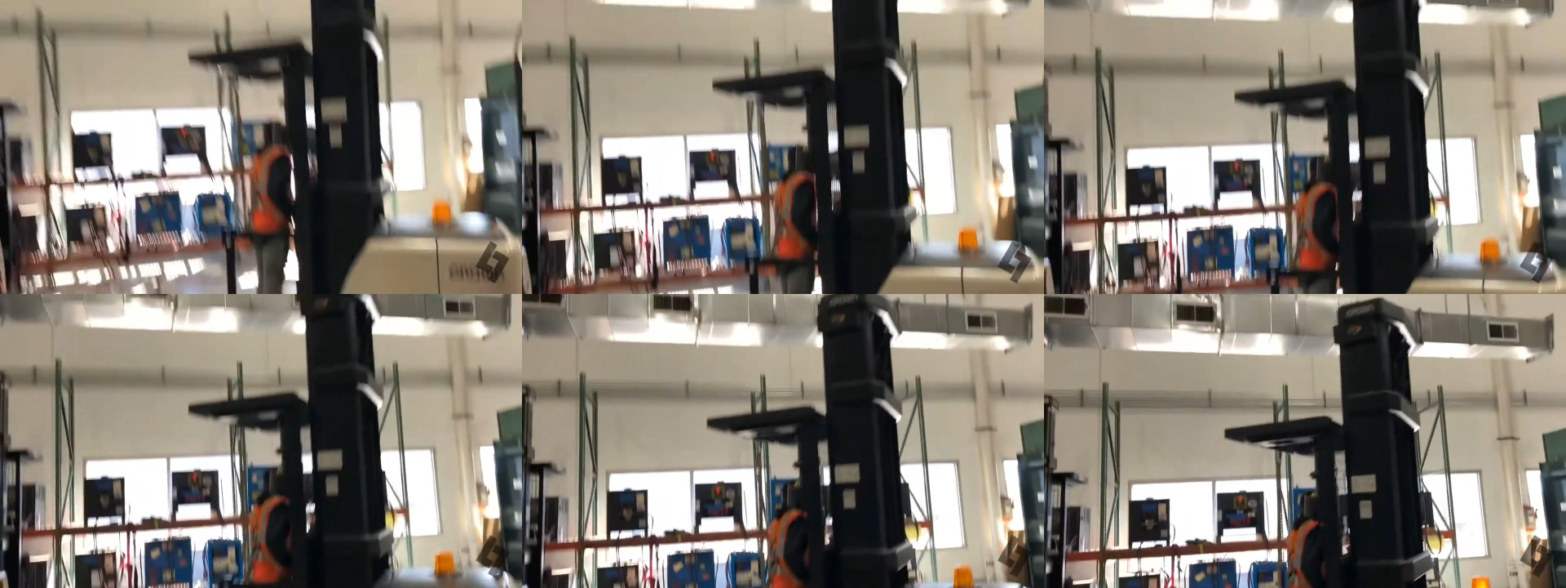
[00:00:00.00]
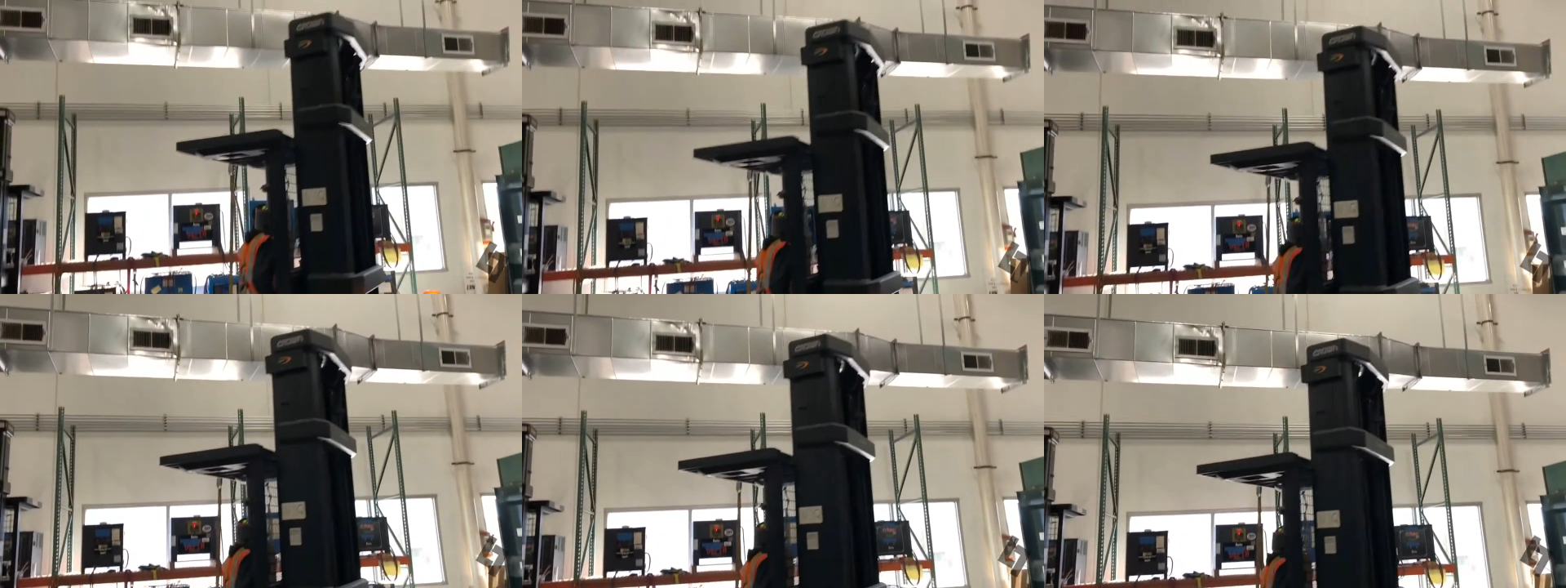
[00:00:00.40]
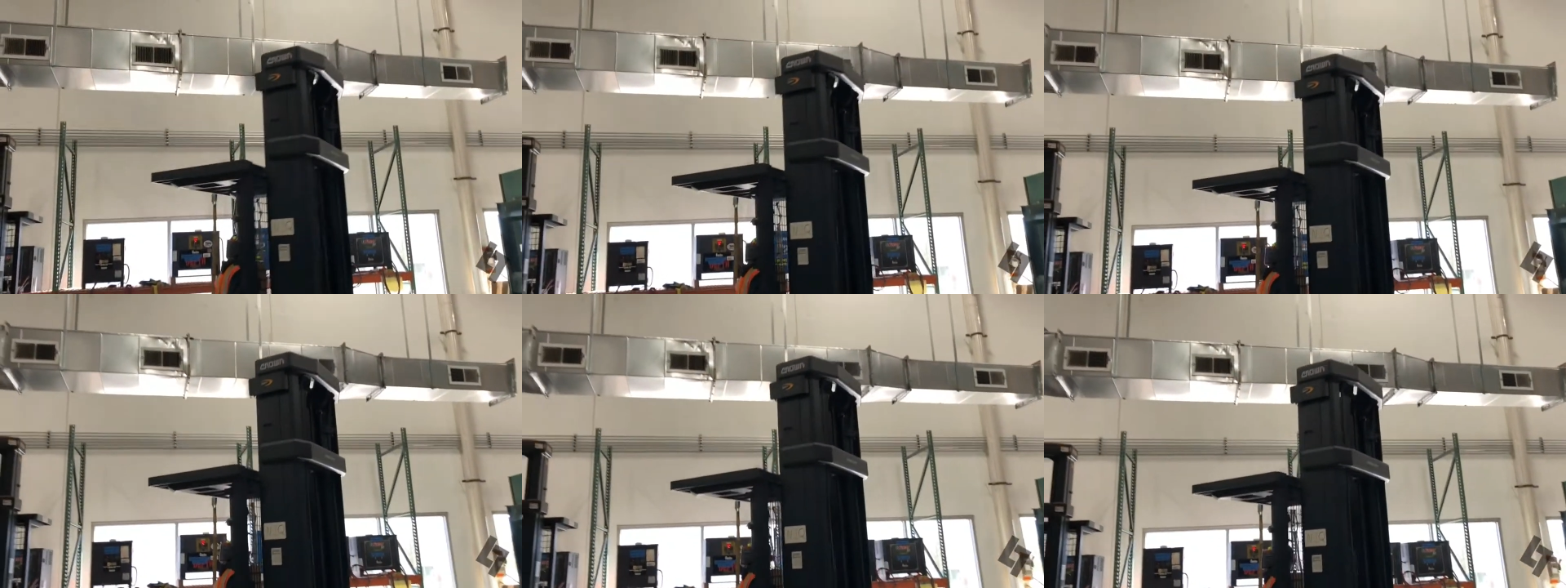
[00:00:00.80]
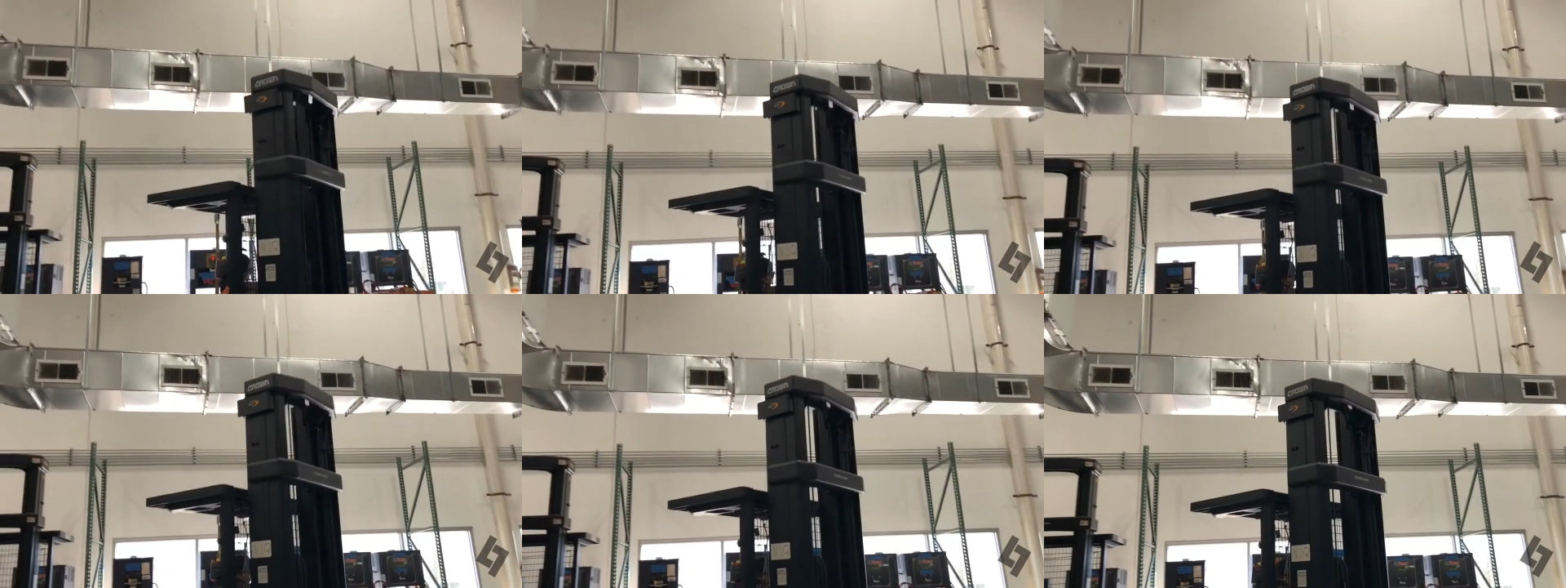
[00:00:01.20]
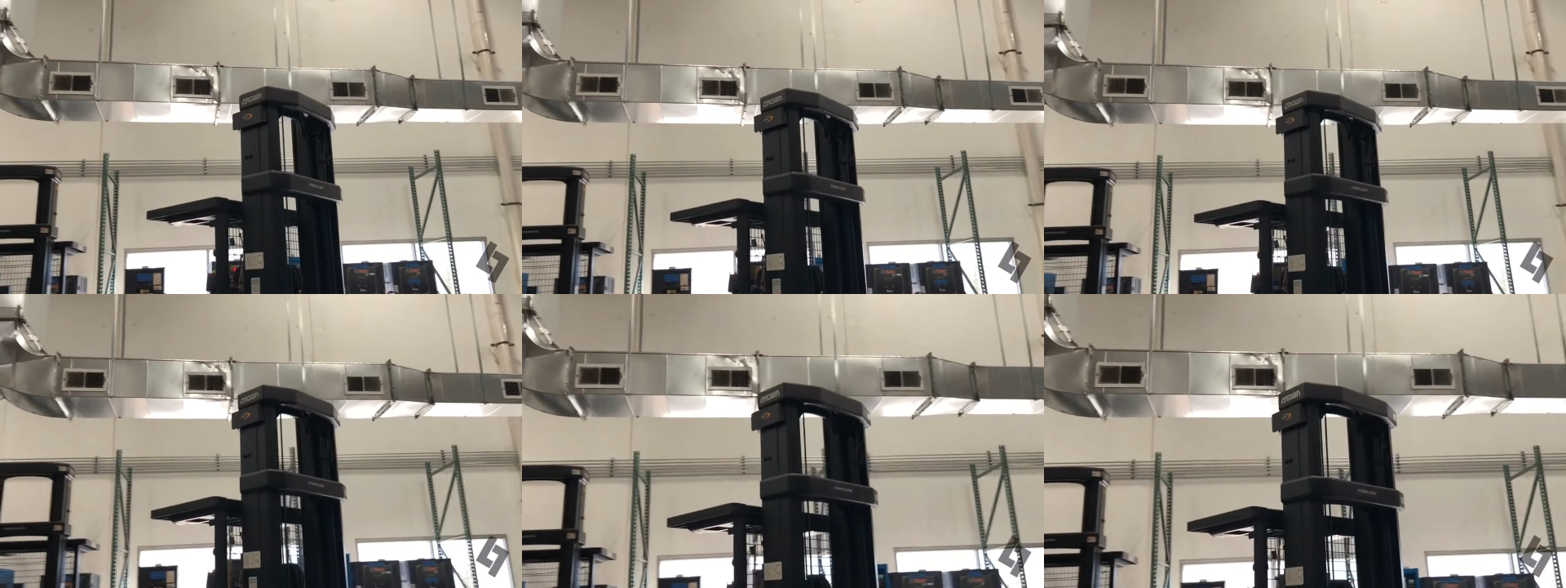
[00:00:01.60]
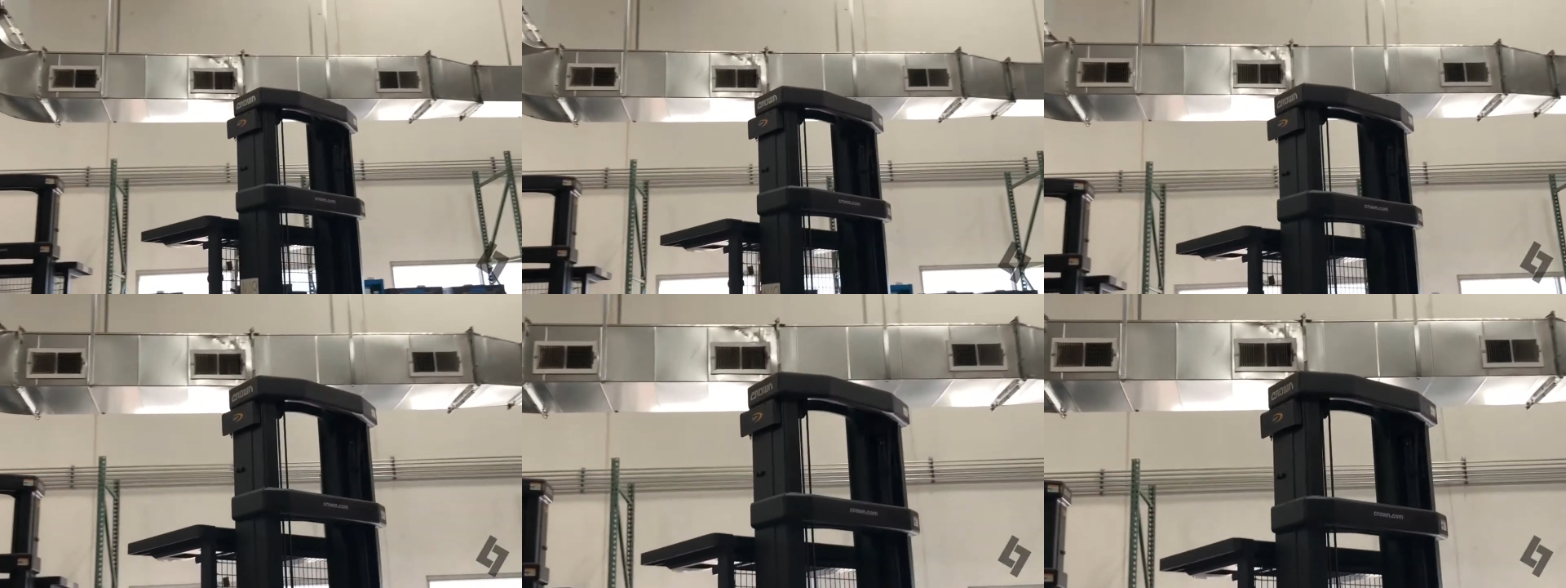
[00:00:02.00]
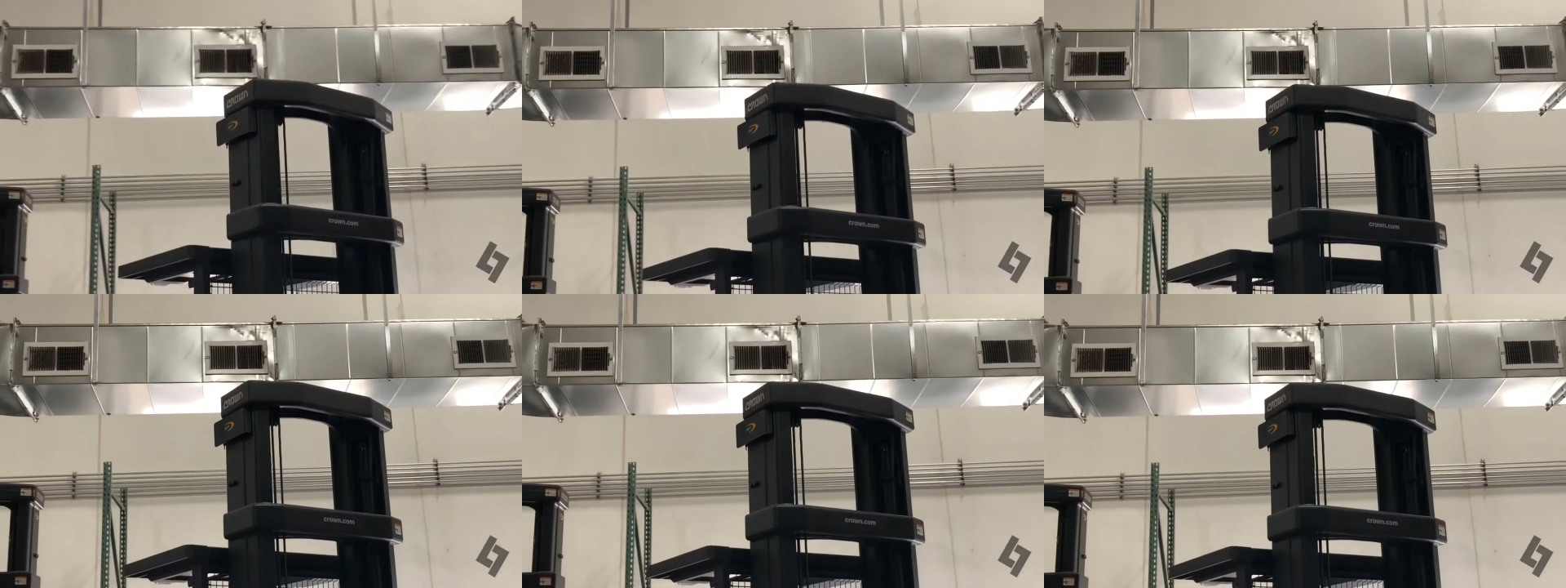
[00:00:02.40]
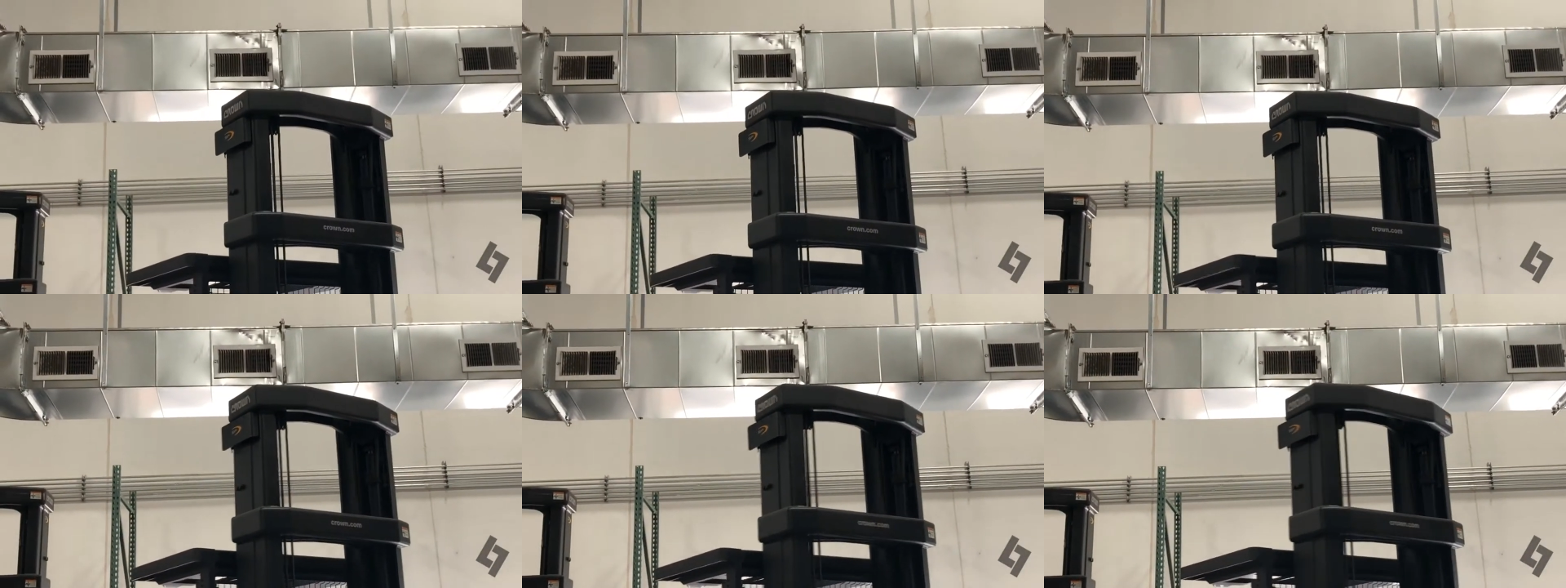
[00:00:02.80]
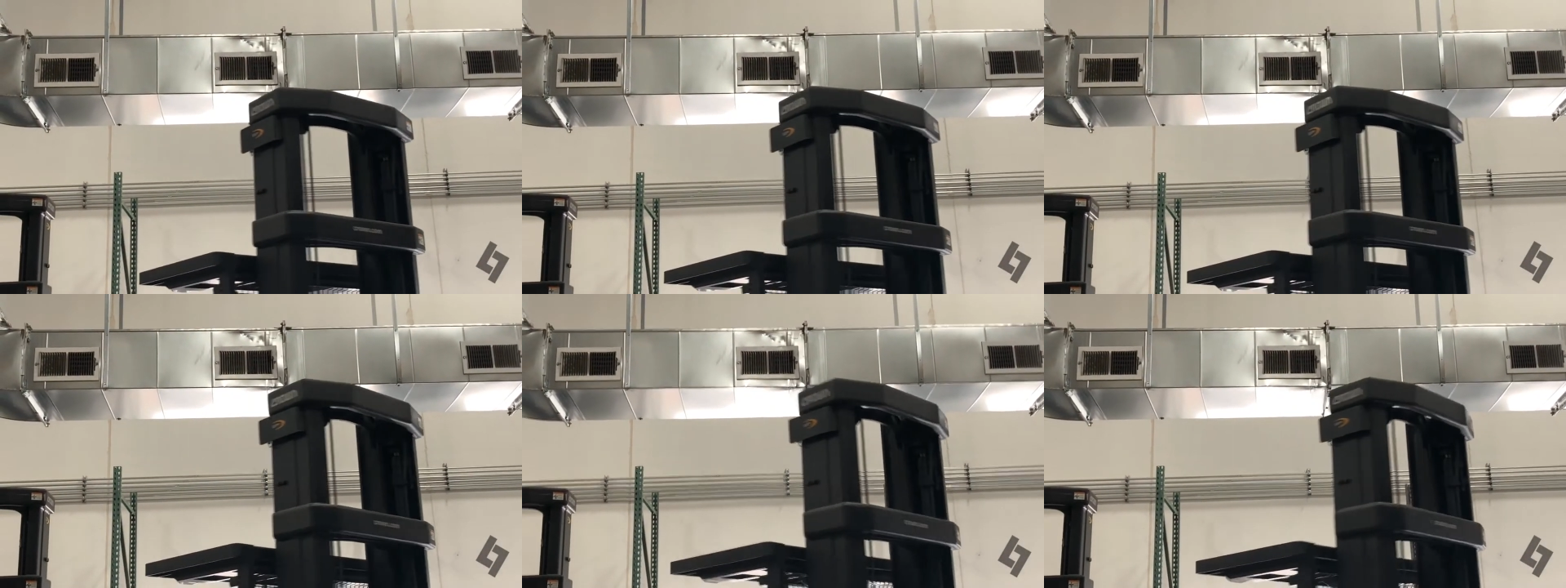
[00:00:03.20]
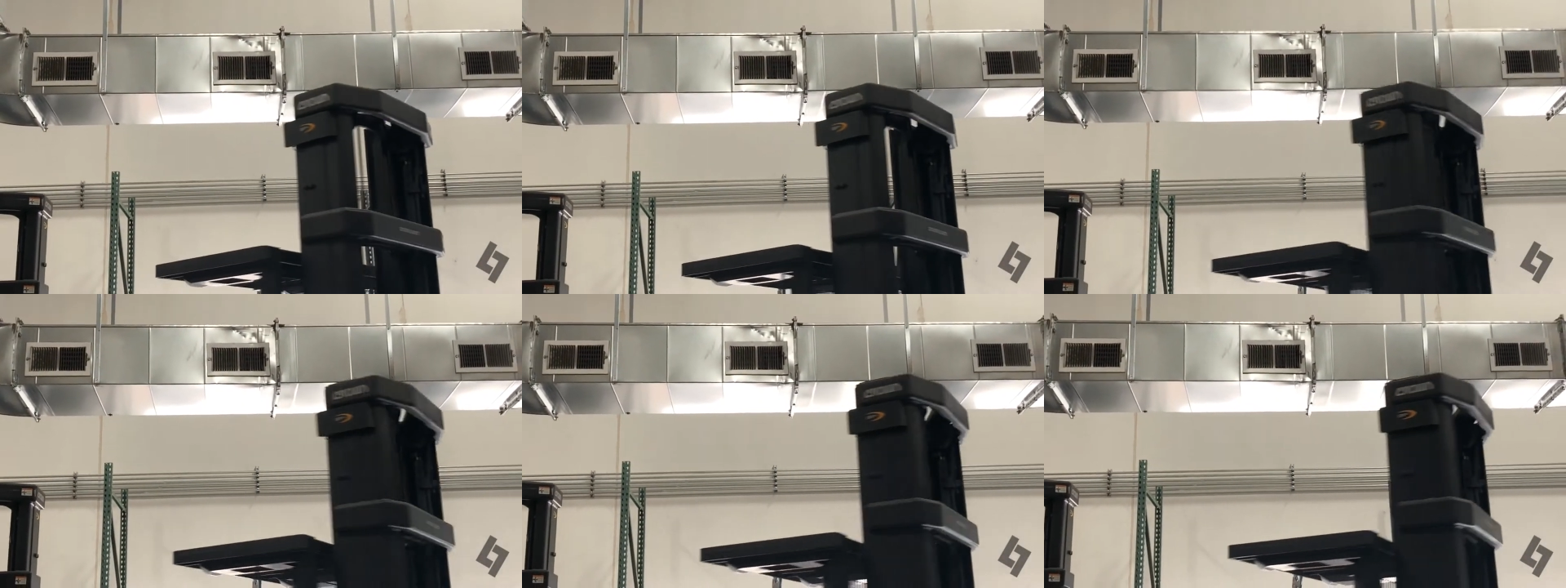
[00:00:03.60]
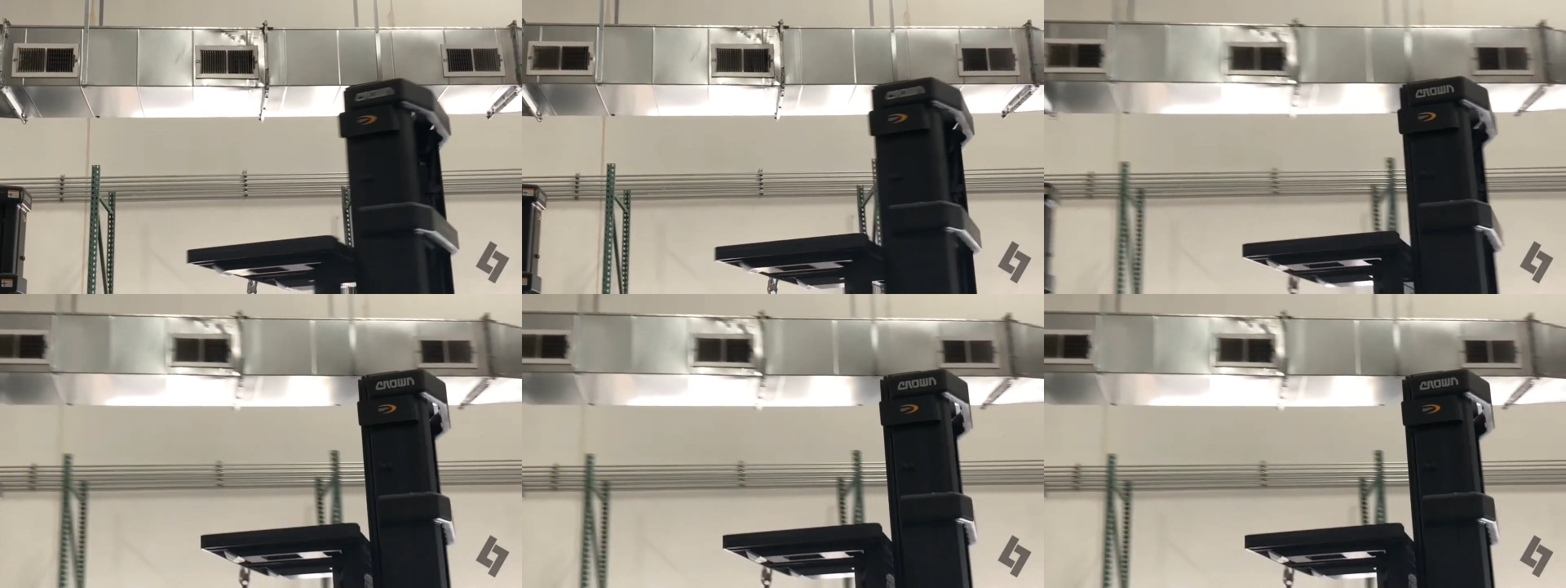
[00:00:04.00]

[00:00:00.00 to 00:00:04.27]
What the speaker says: No face is visible, so there are no lips to read.